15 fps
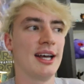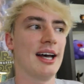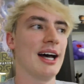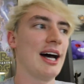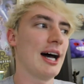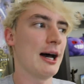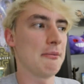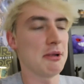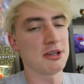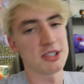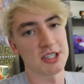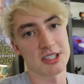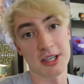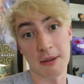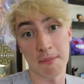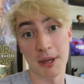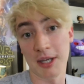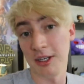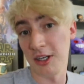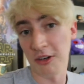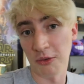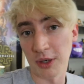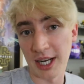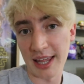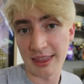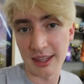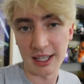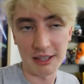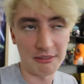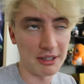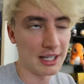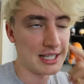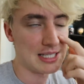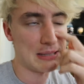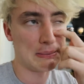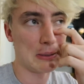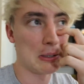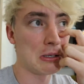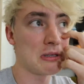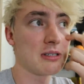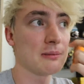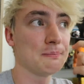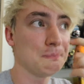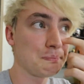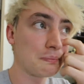and just an opinion of what I think of it, I suppose.